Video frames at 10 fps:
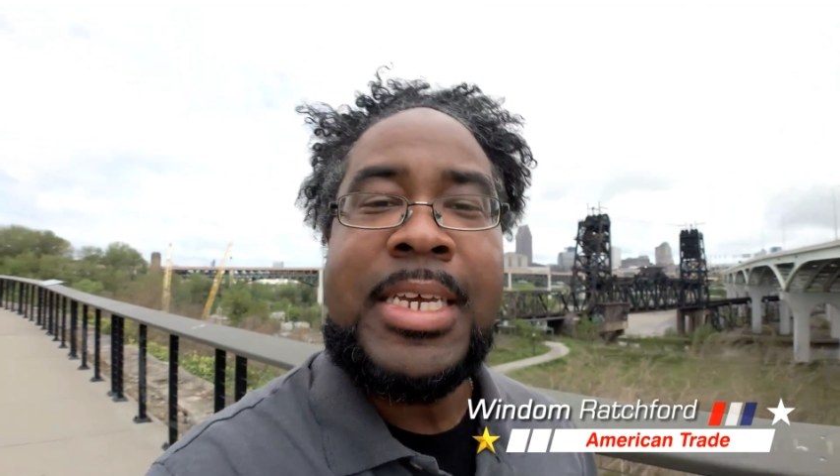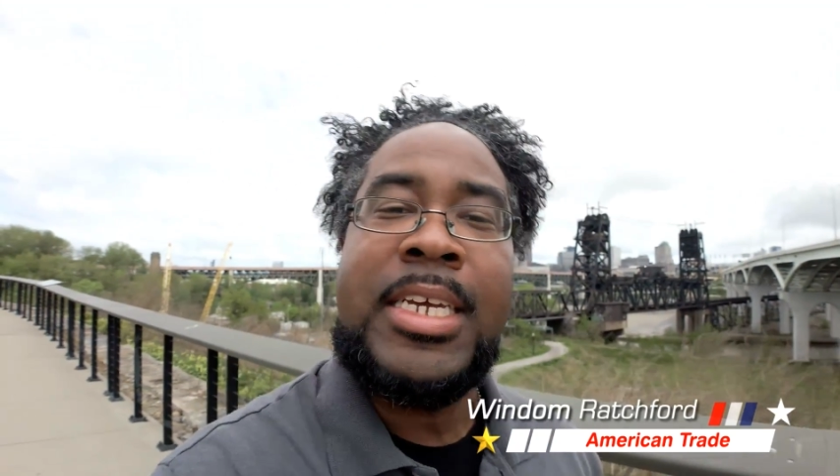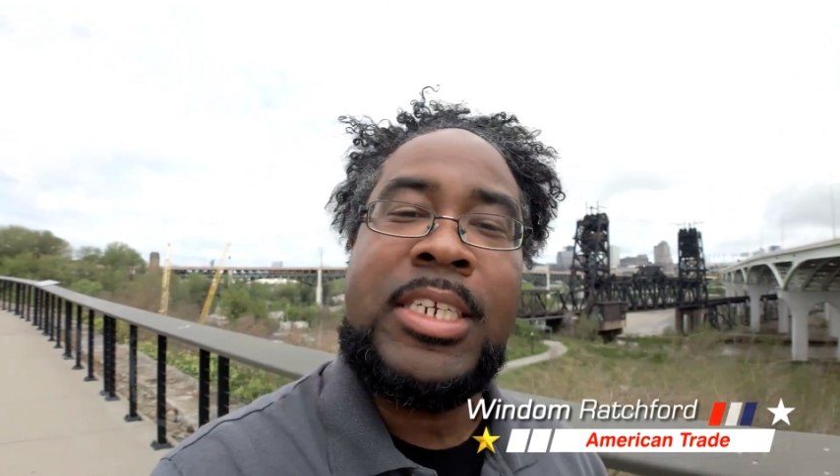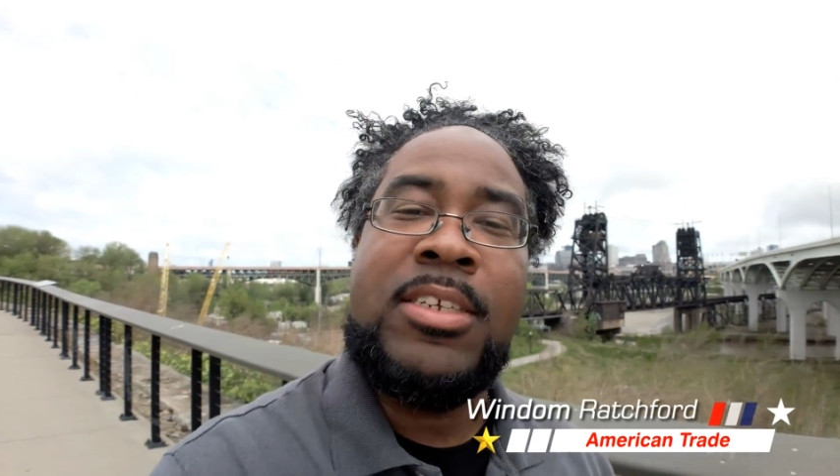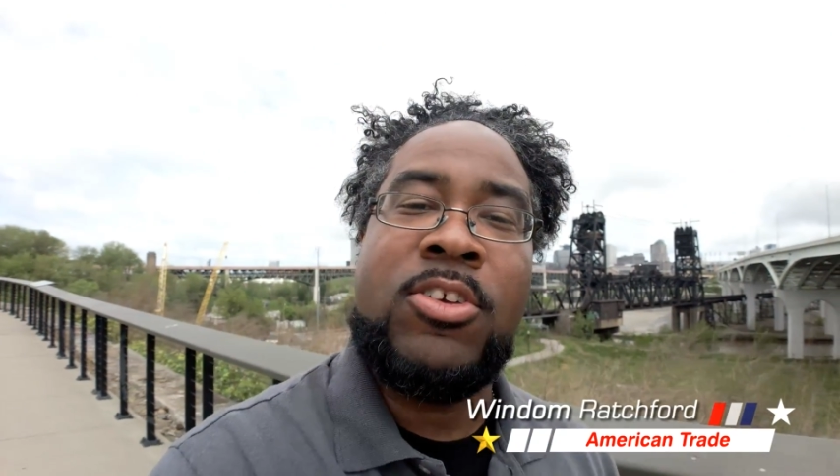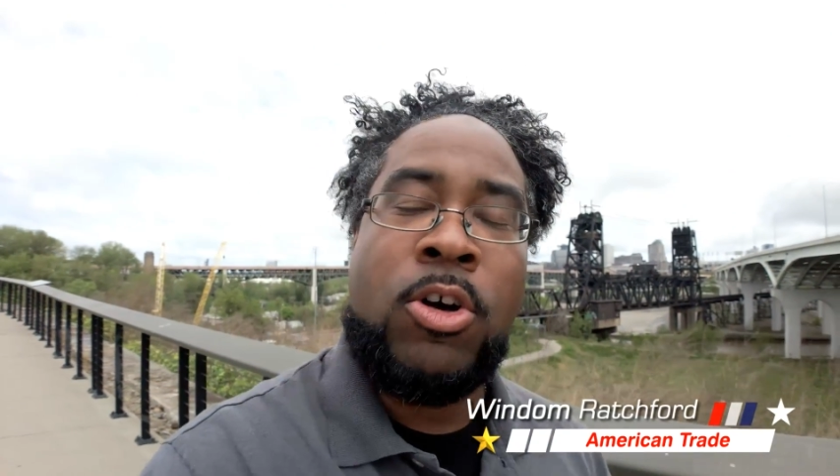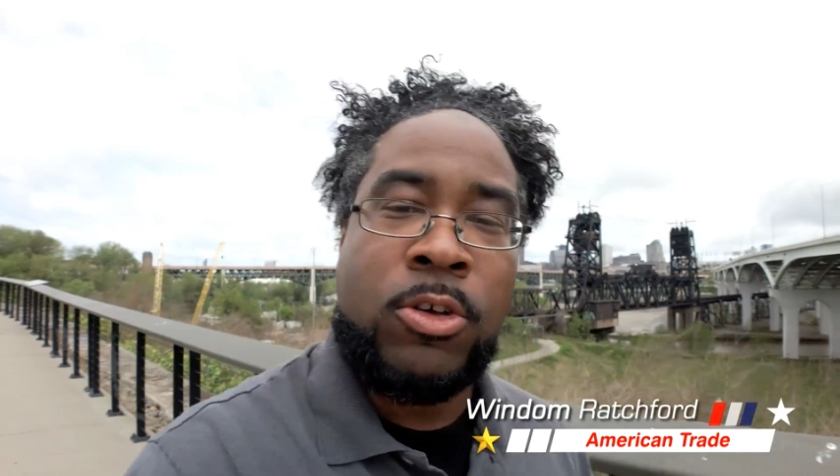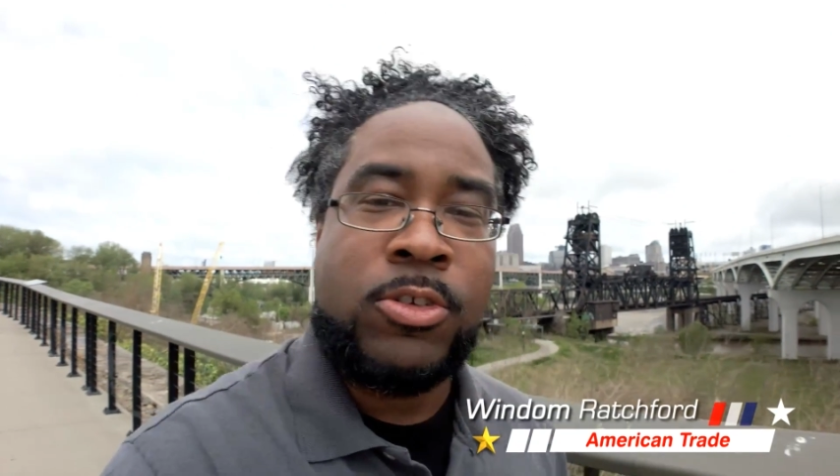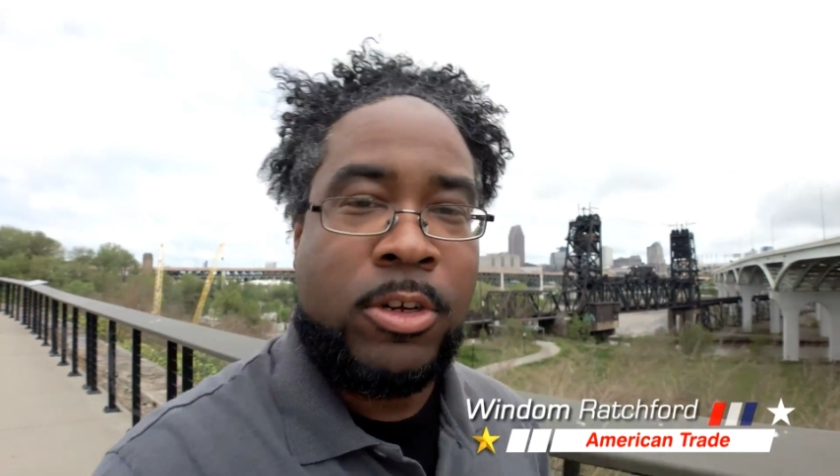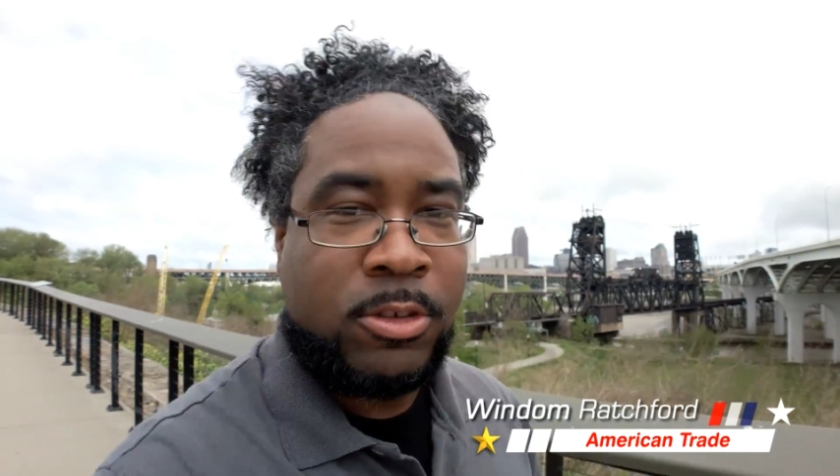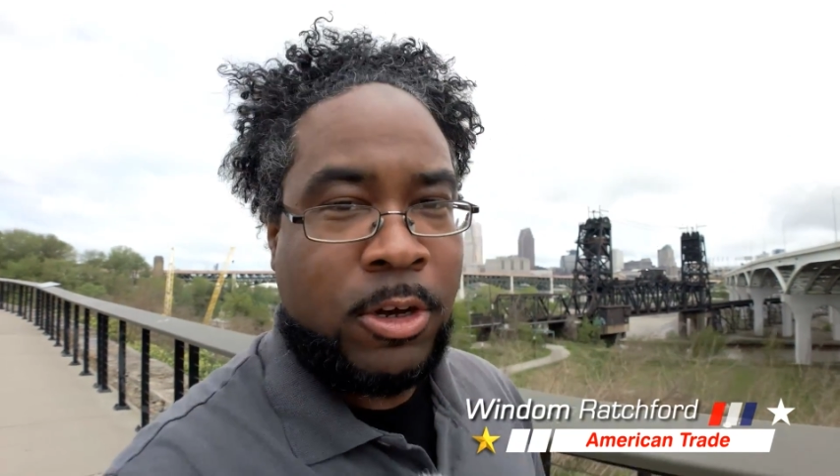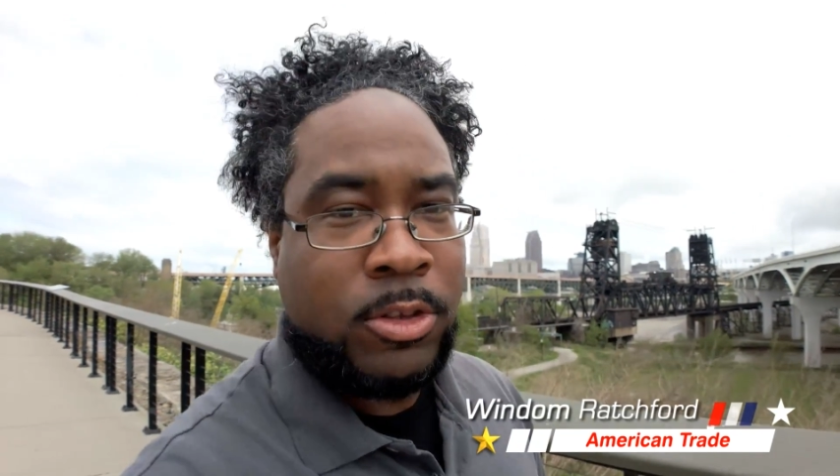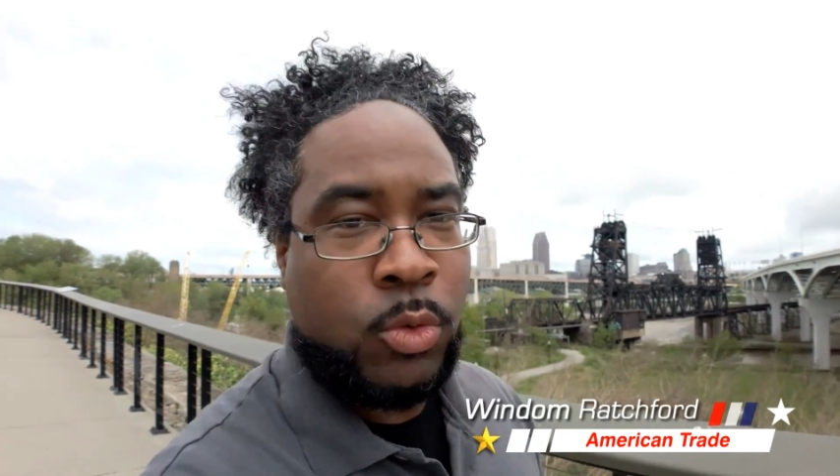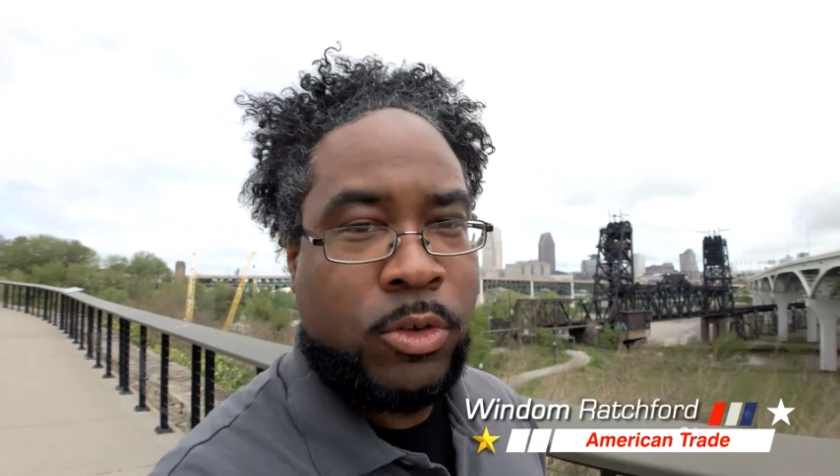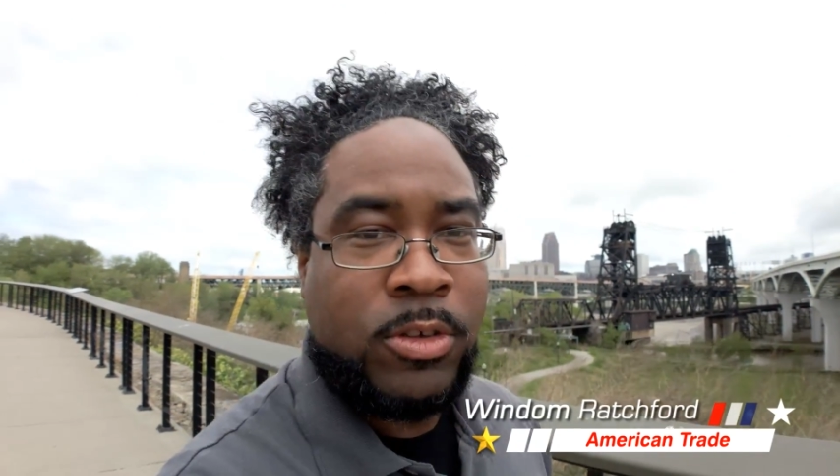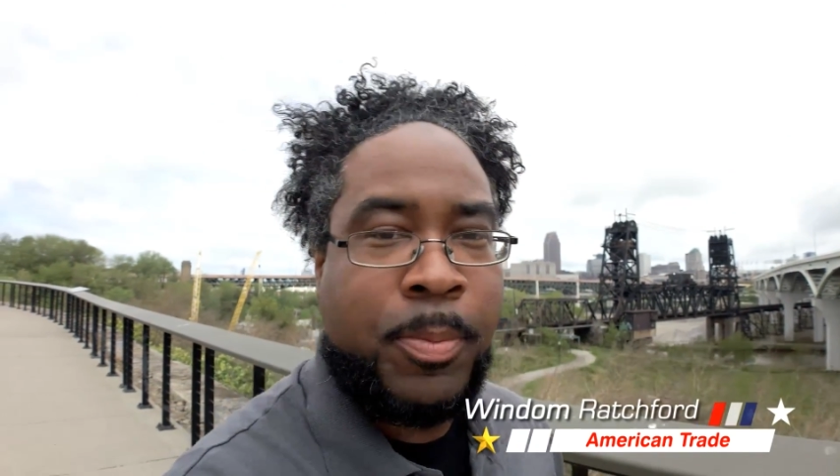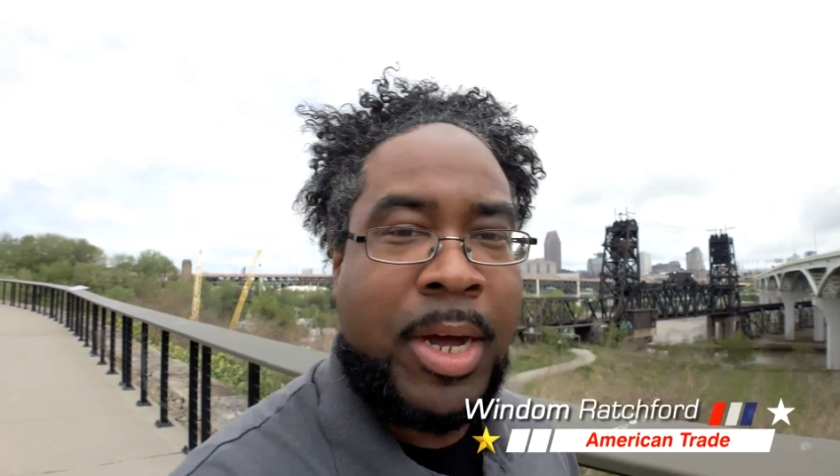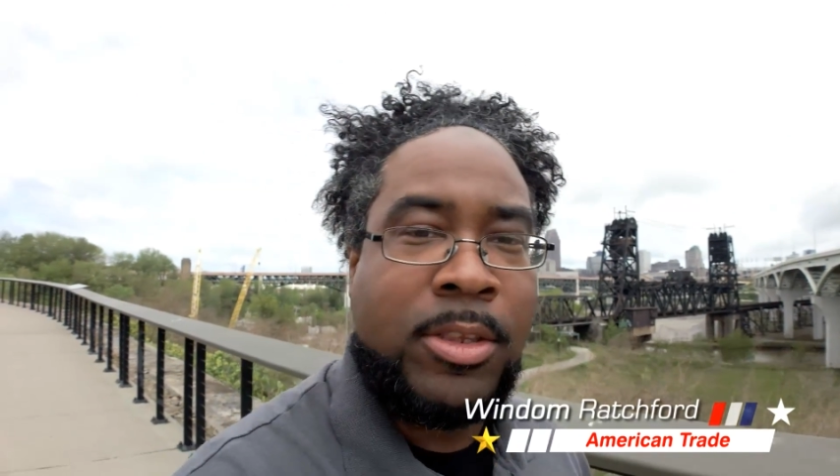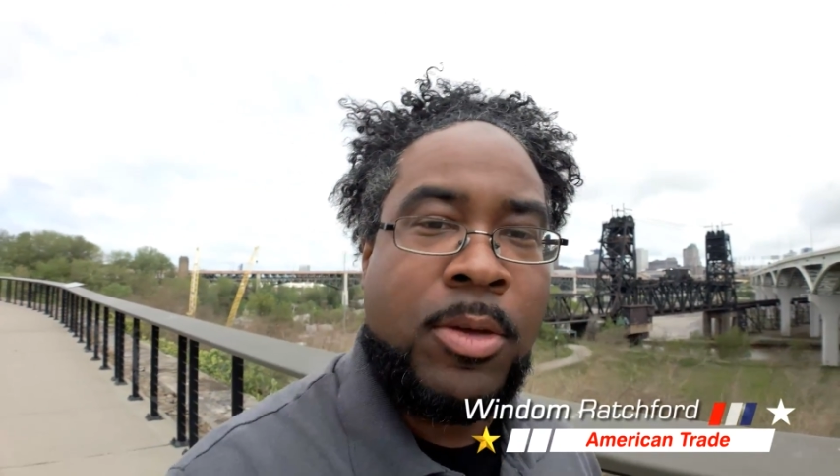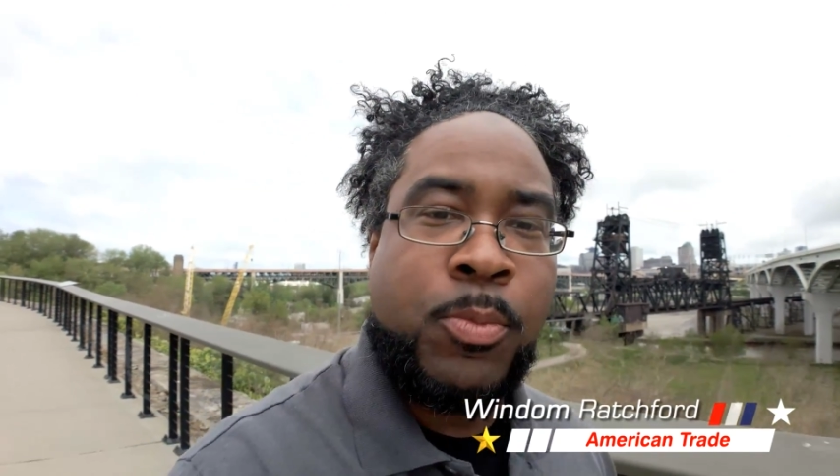and she's also going to talk to us
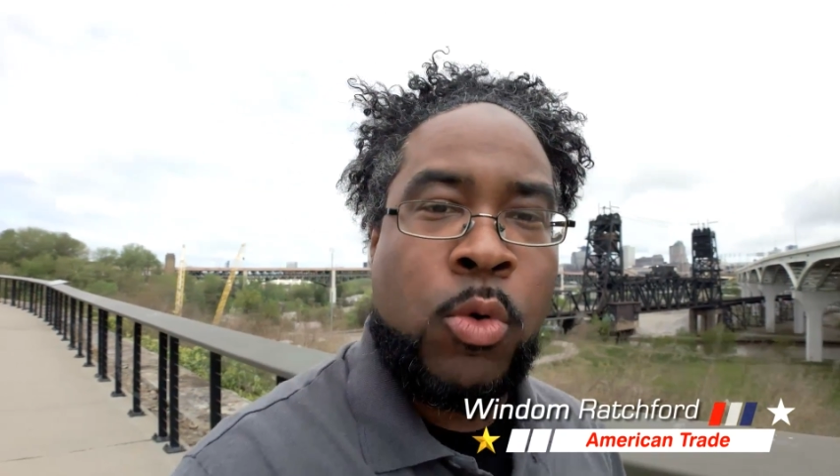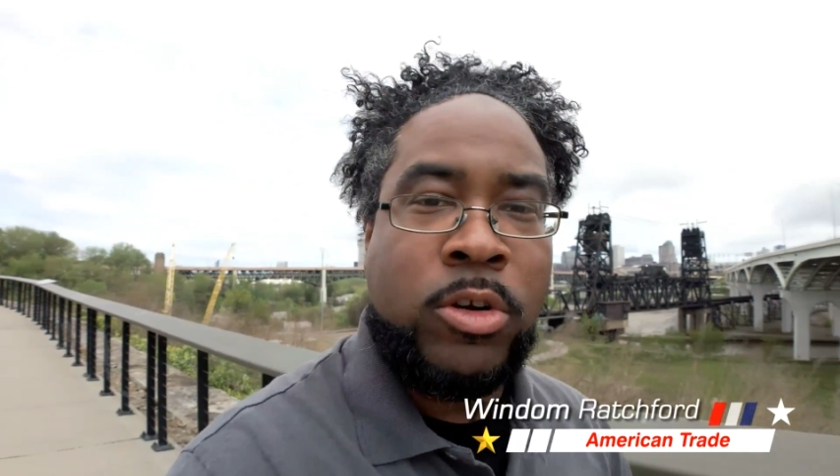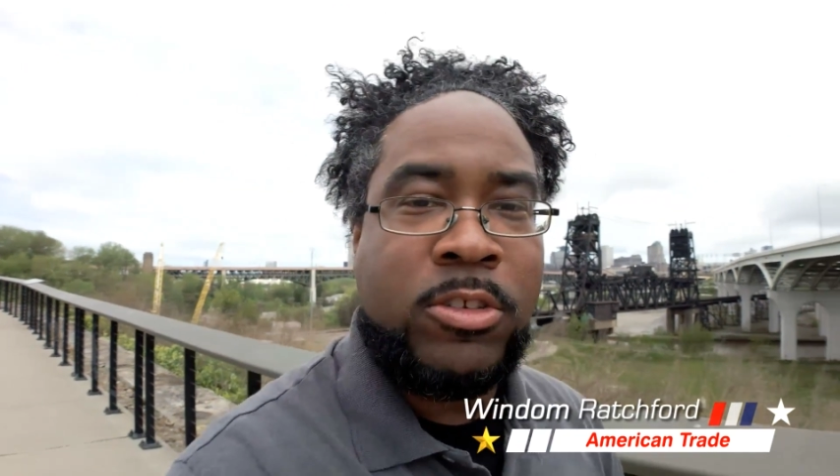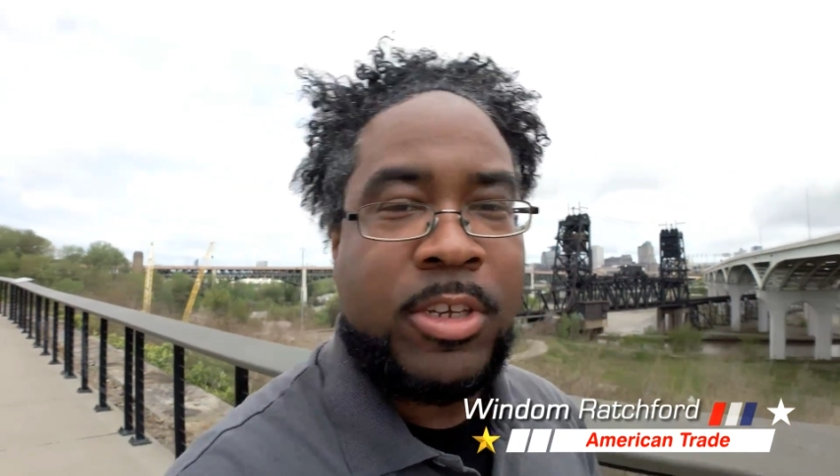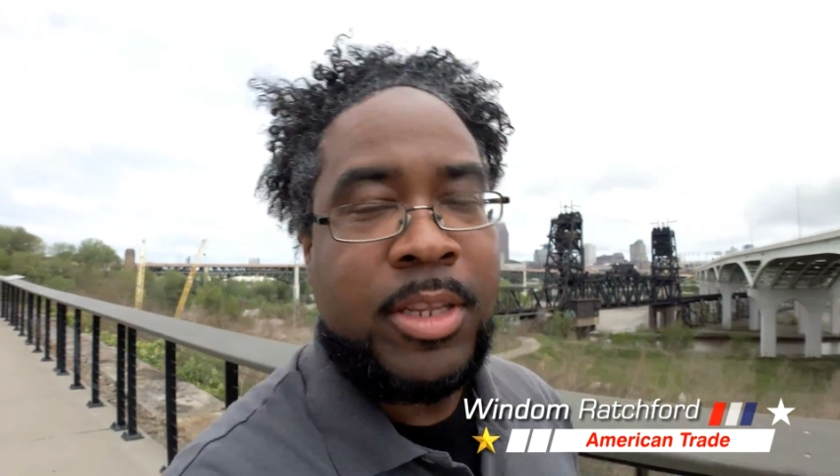about the importance